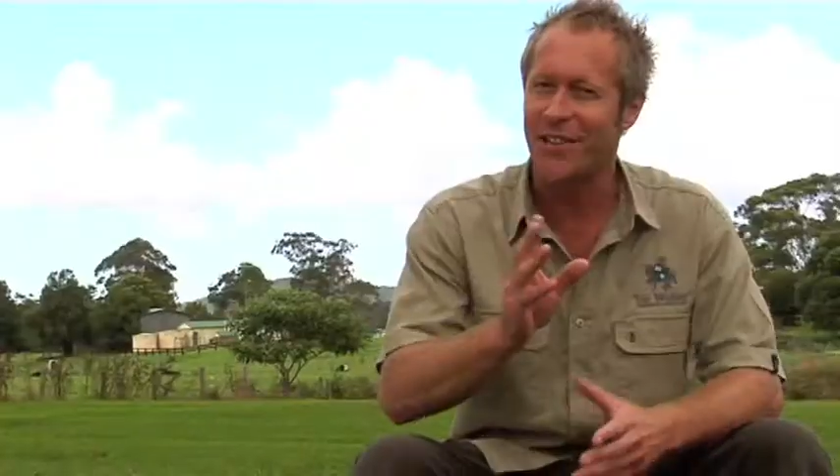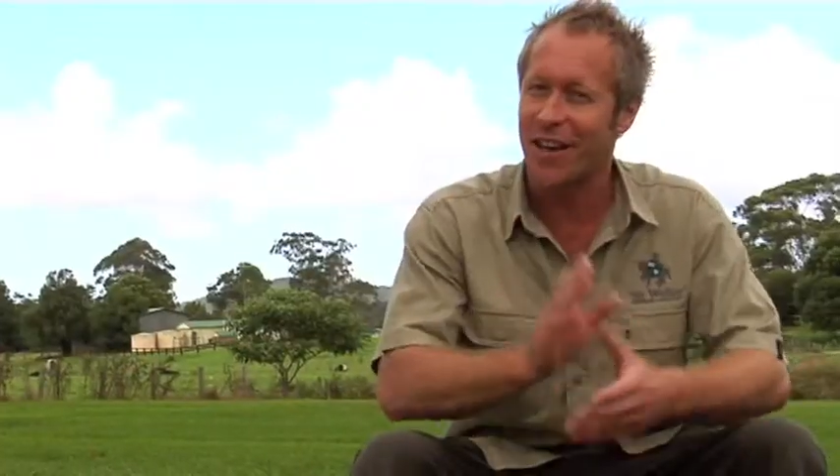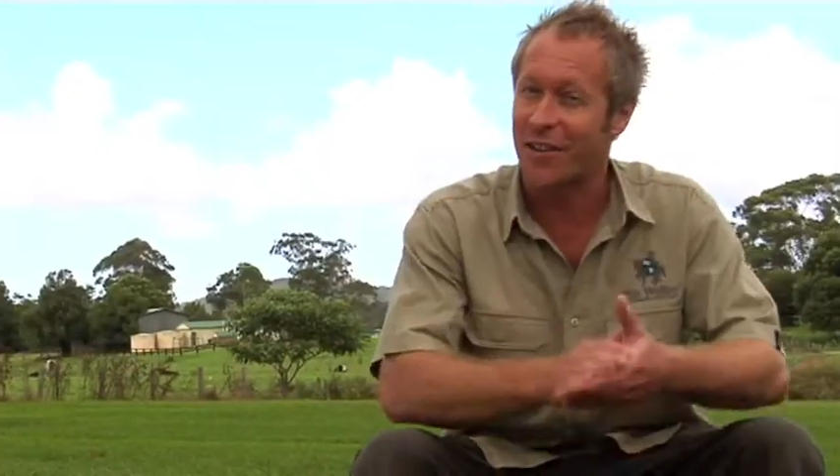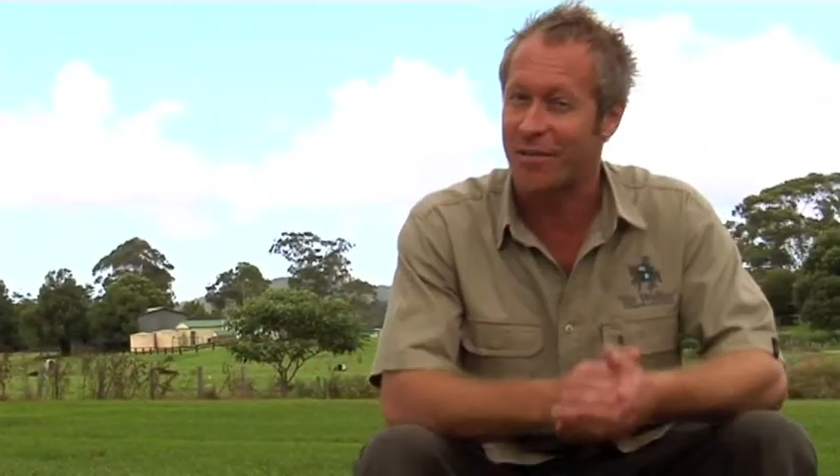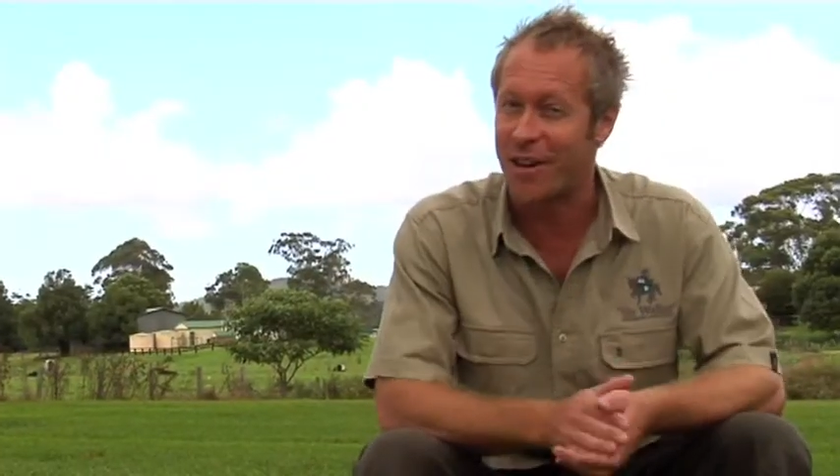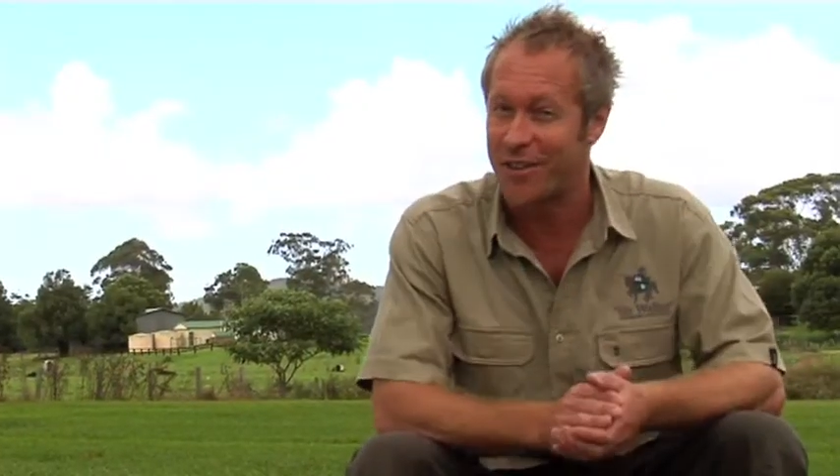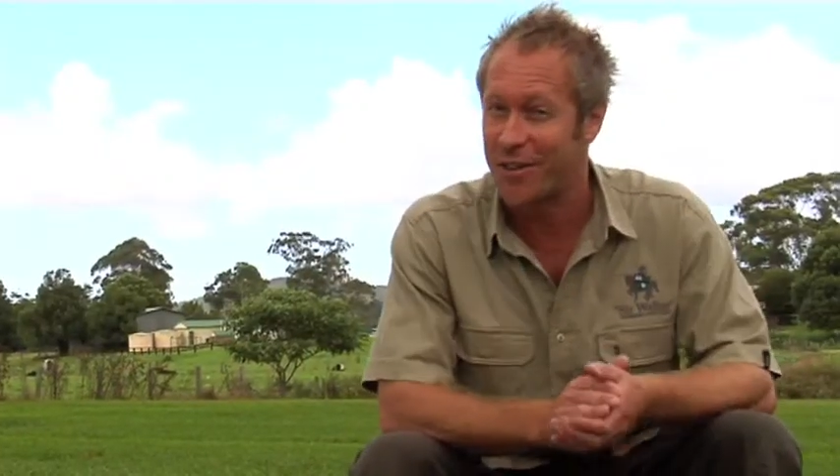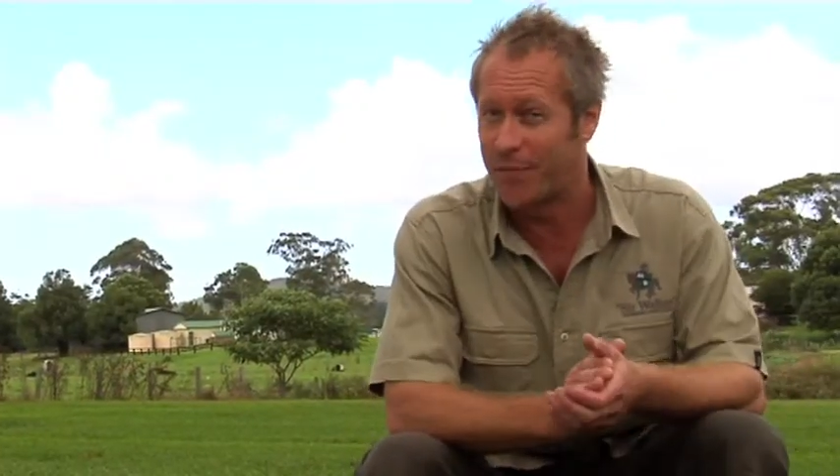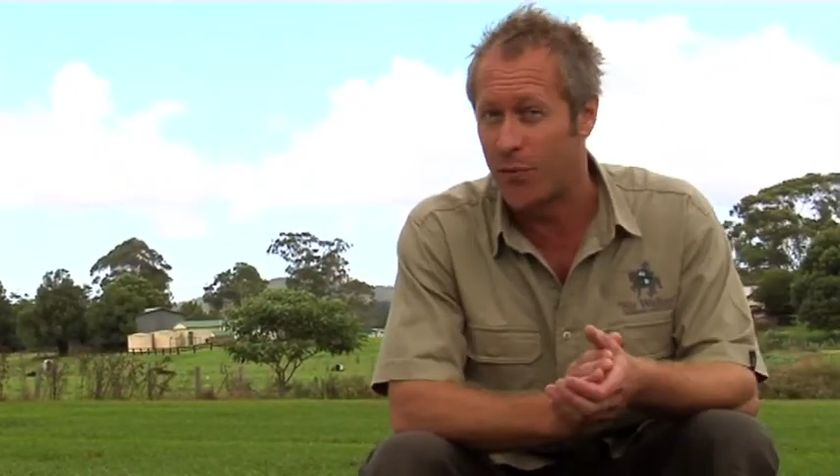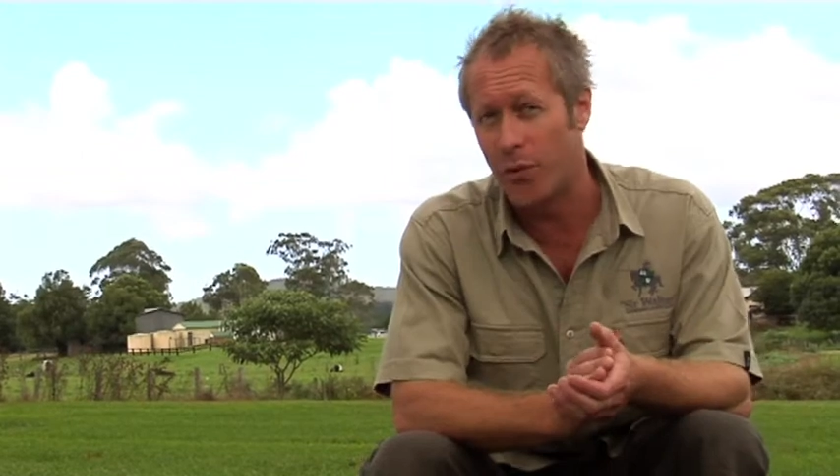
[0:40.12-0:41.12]
another great
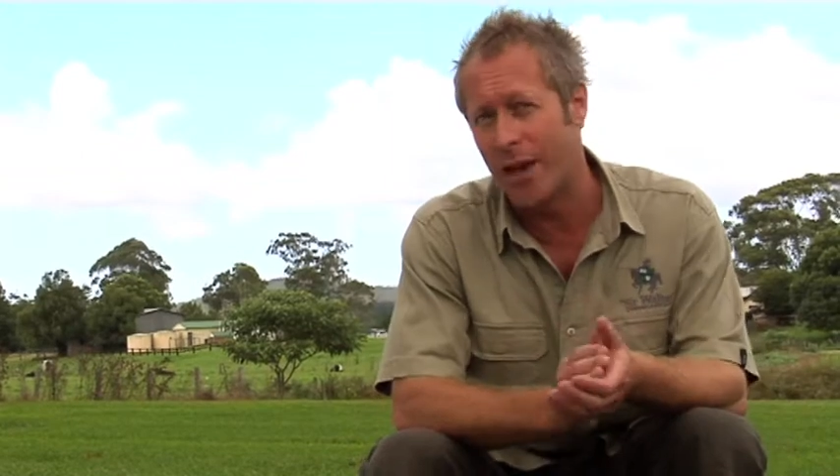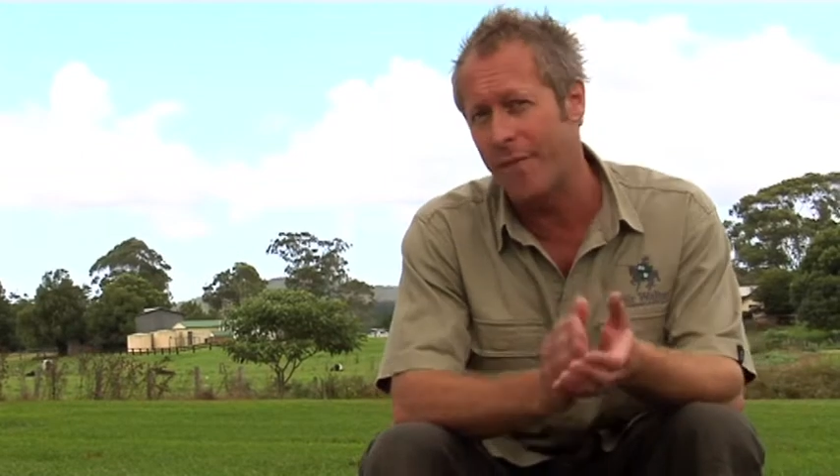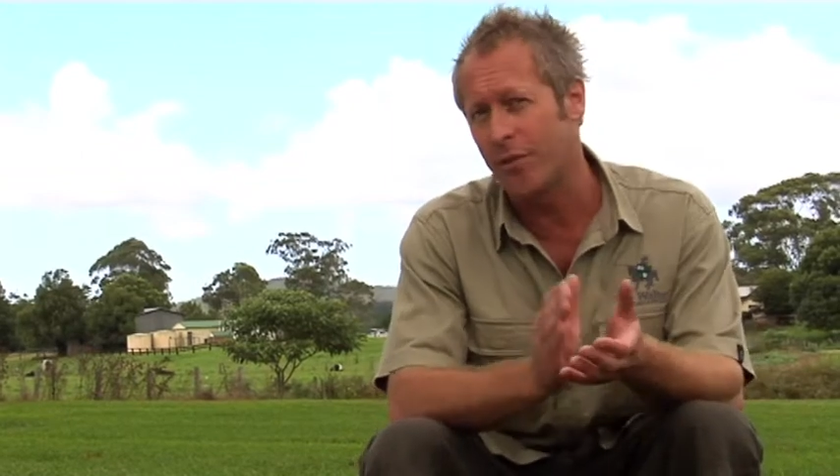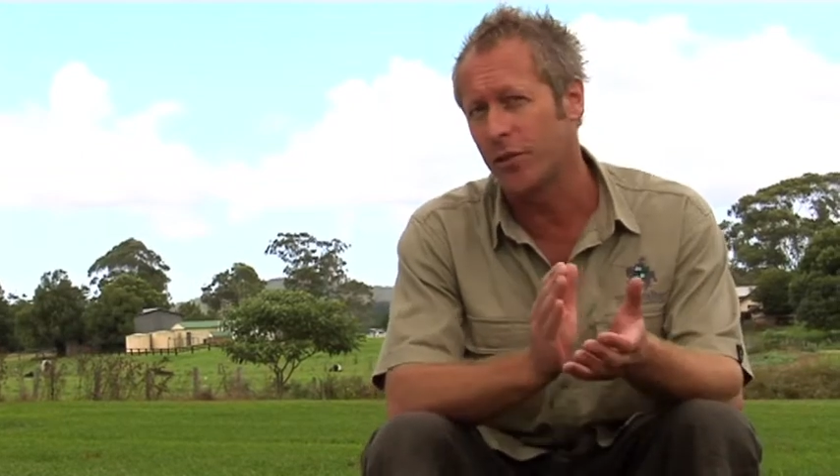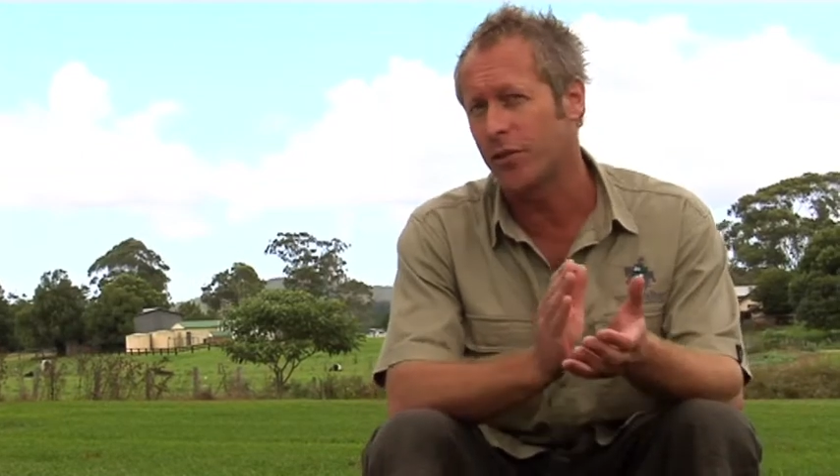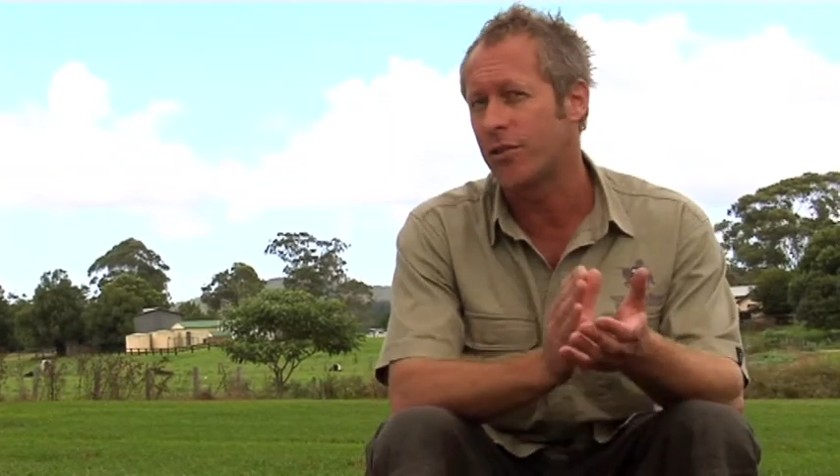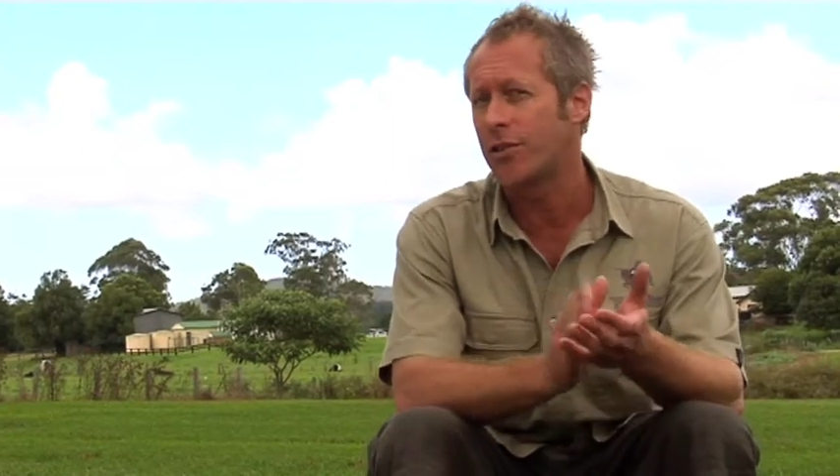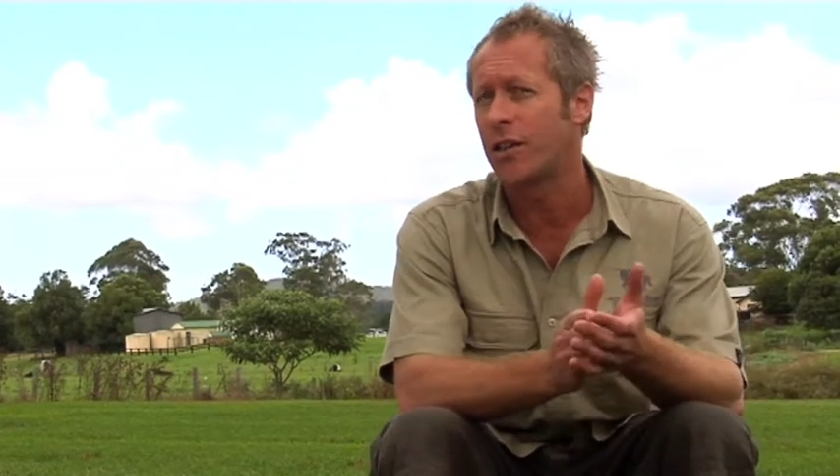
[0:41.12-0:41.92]
tip for you. Have a look and